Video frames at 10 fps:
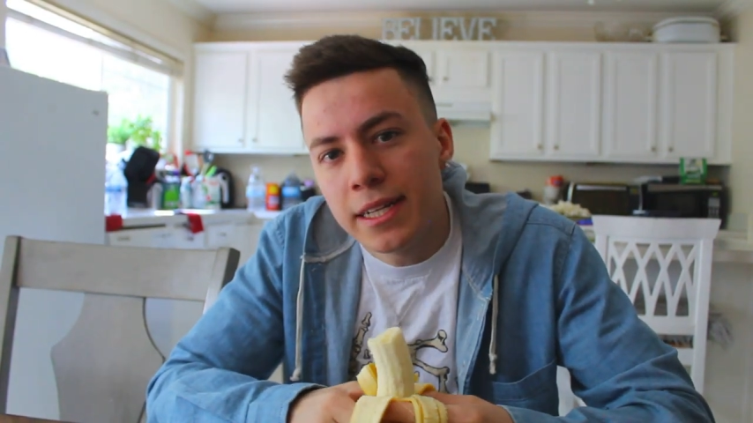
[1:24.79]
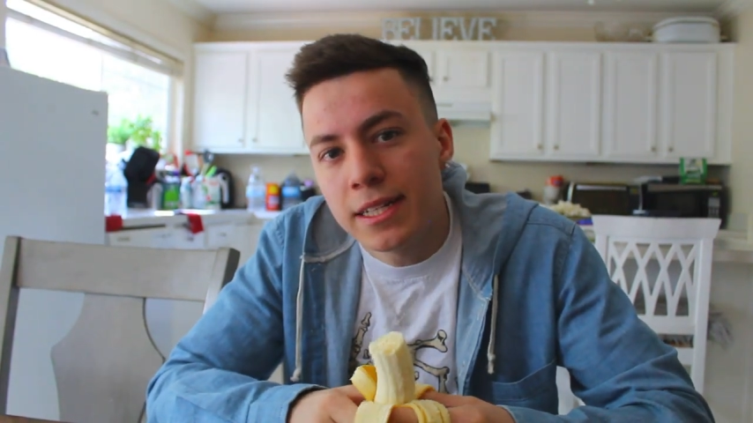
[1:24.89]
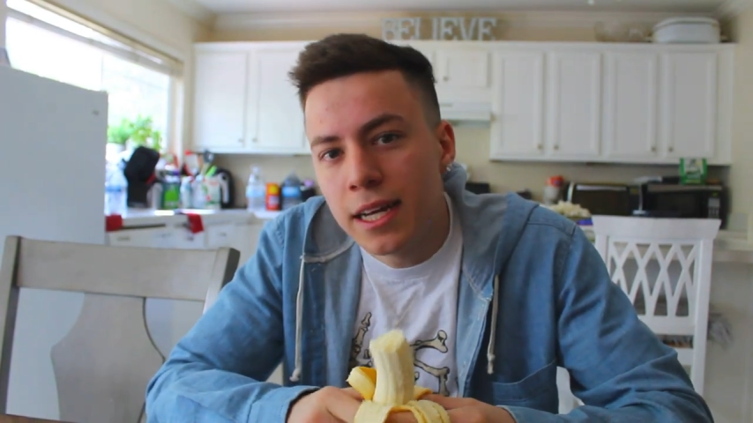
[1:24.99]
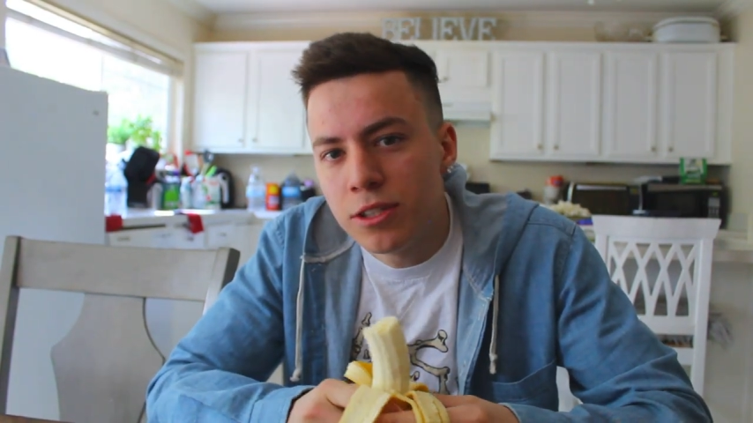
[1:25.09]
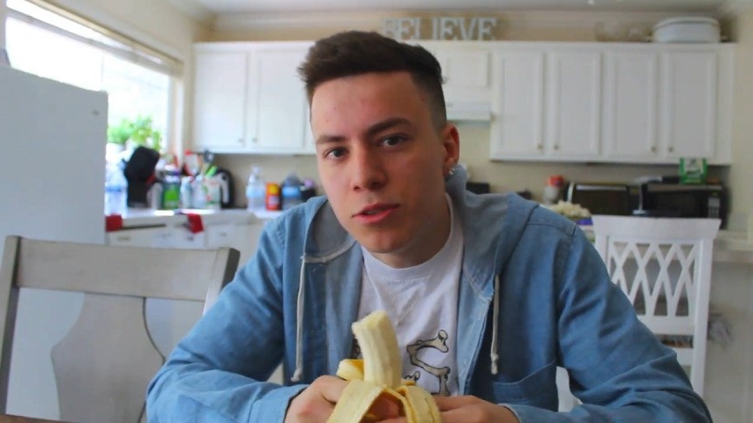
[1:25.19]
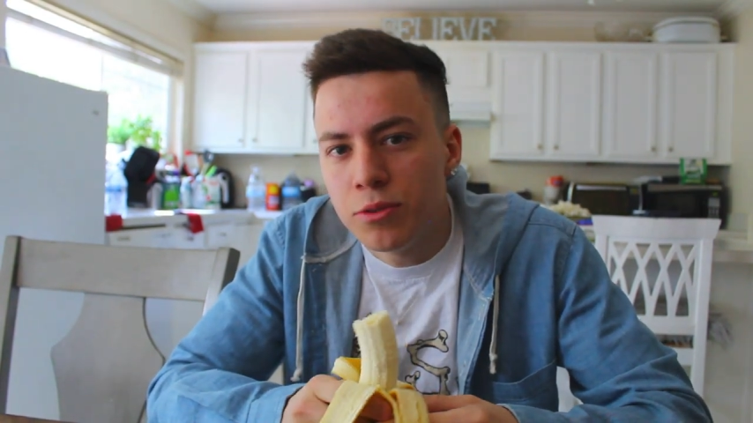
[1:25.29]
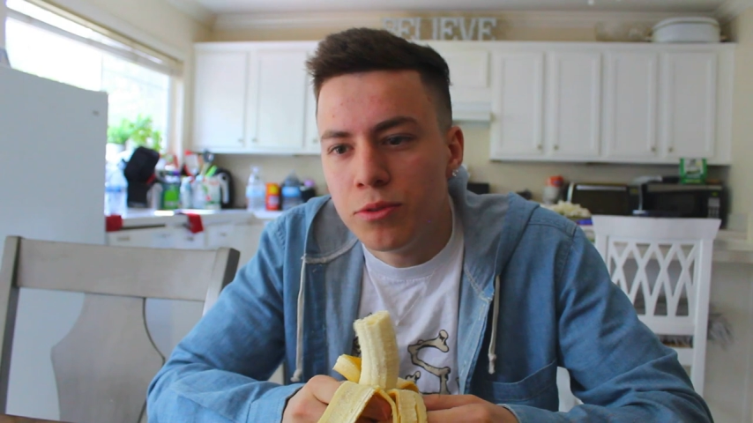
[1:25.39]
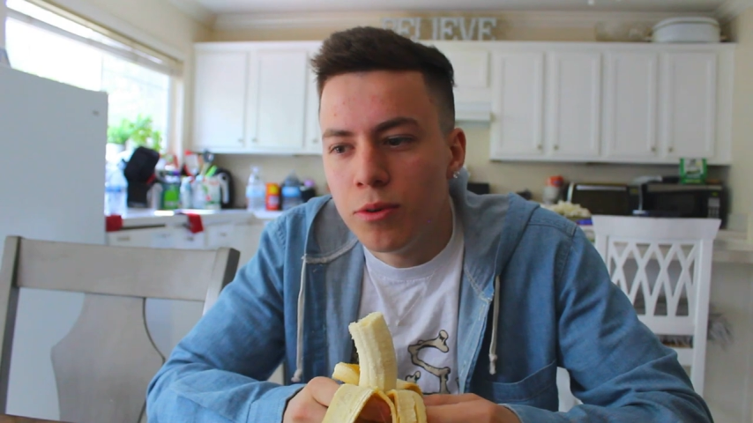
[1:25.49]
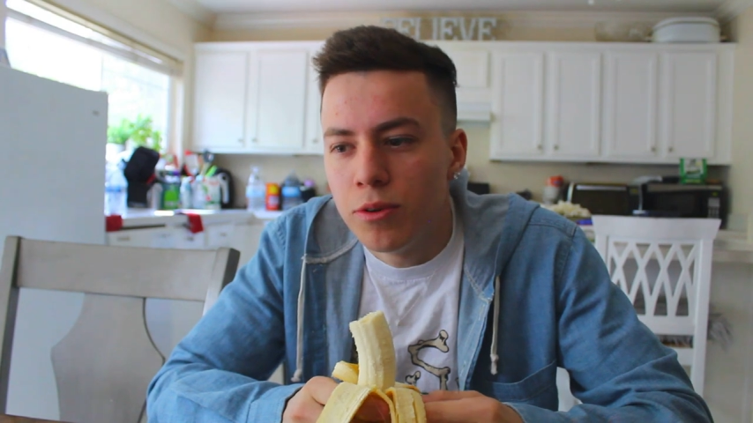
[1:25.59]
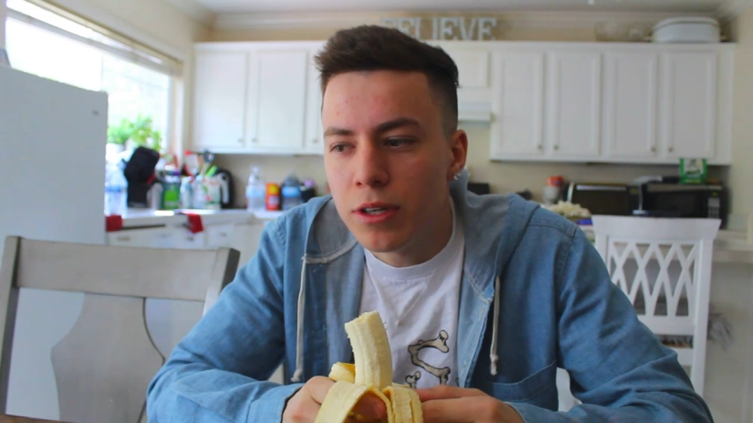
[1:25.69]
a tattoo.
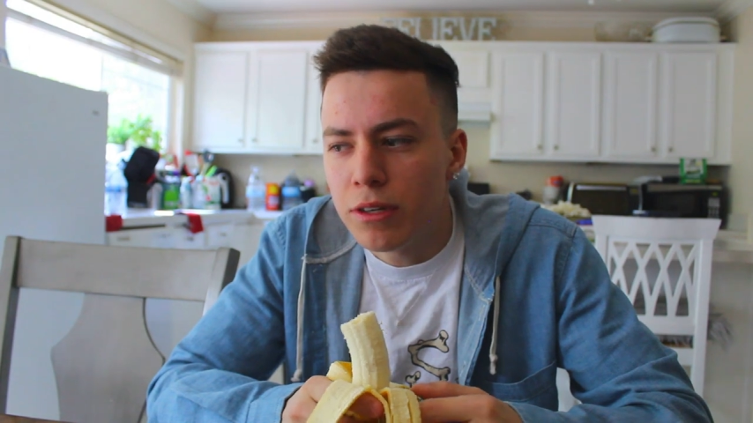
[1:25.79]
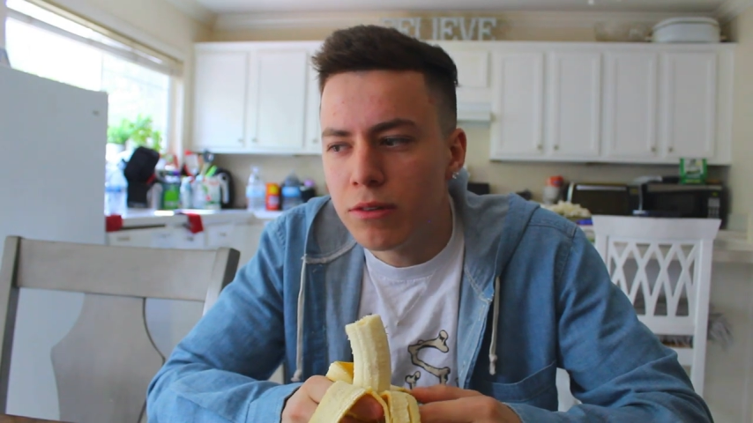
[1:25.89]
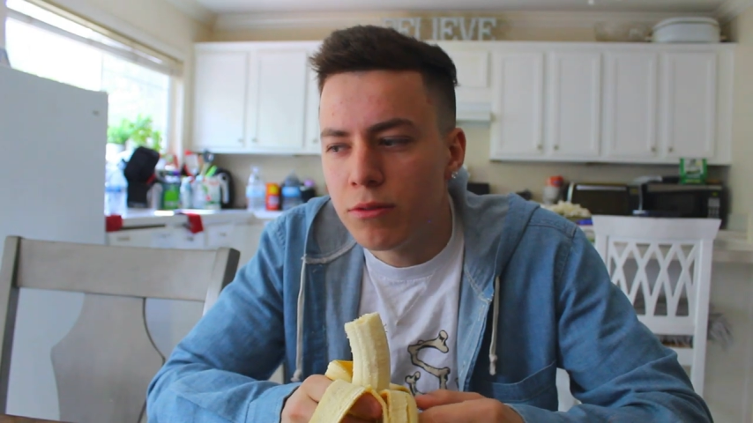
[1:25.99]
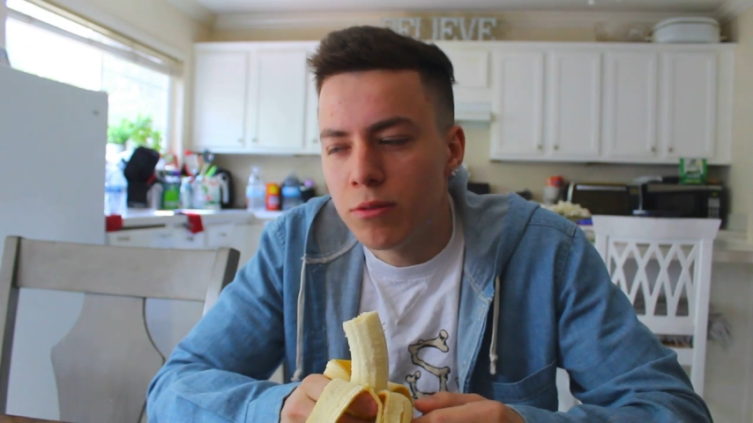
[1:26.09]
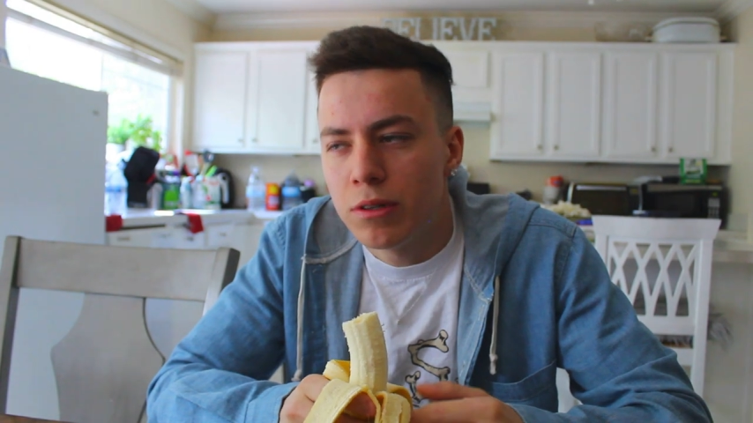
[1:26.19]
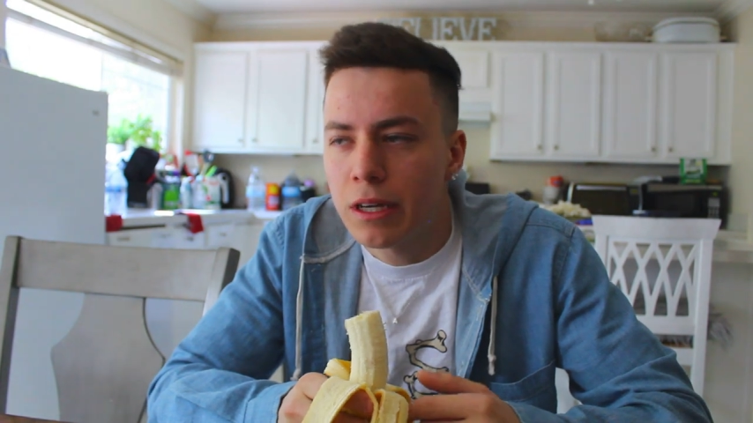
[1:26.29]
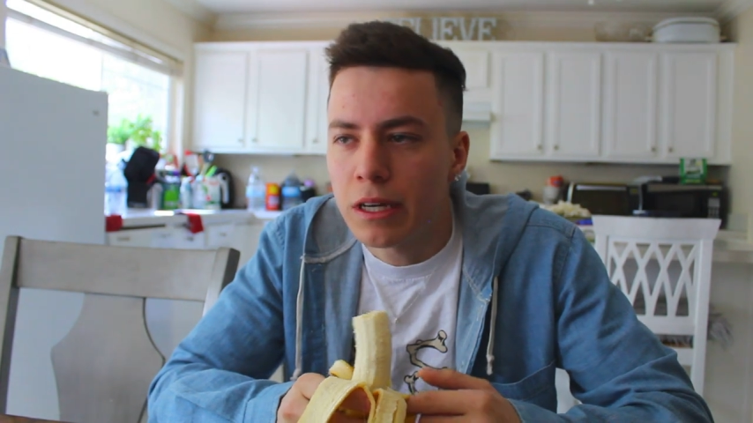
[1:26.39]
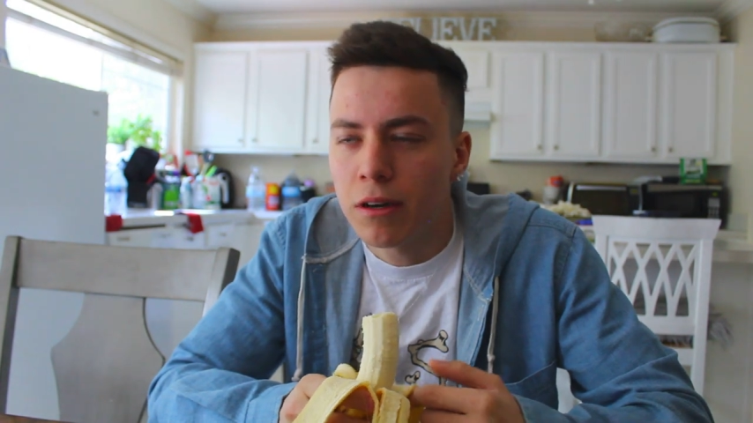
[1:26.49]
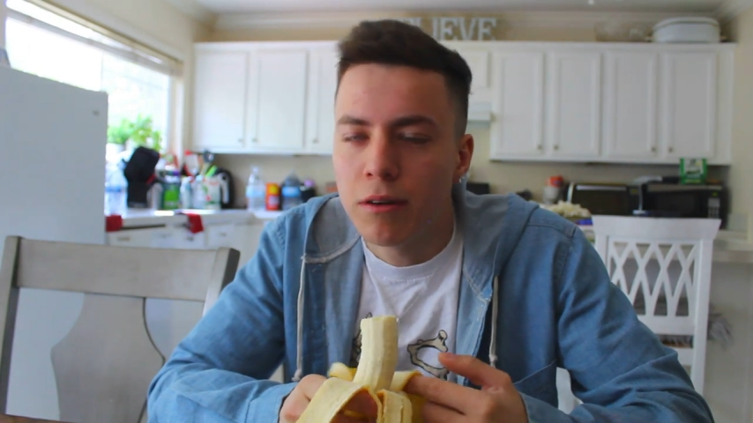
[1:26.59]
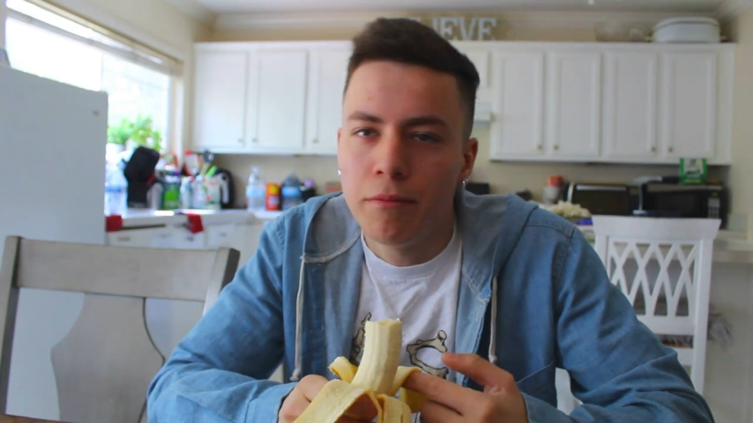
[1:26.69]
He, well, like,